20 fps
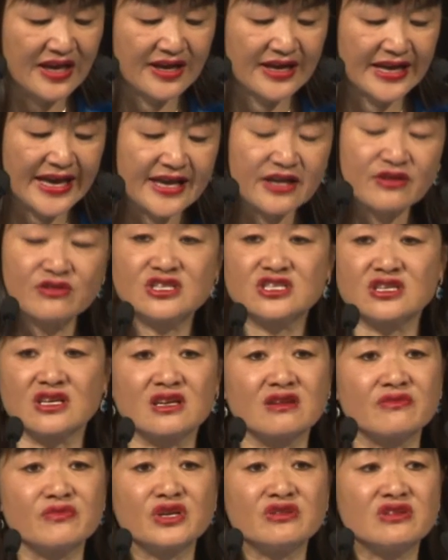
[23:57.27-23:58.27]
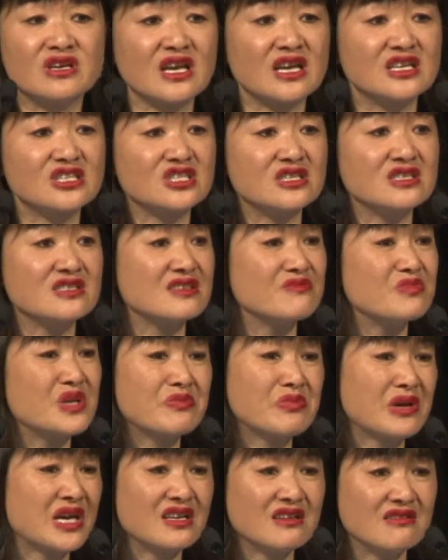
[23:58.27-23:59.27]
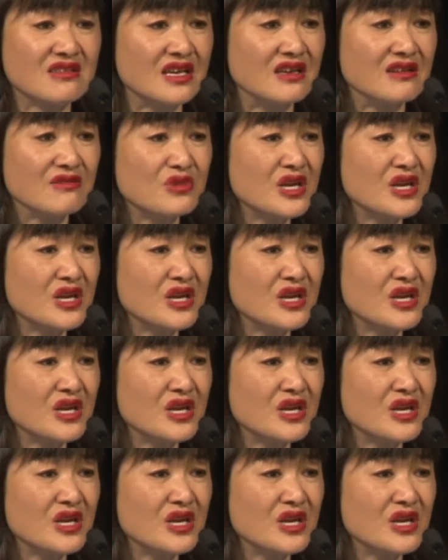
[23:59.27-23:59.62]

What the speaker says: Language and communication is a big part of that.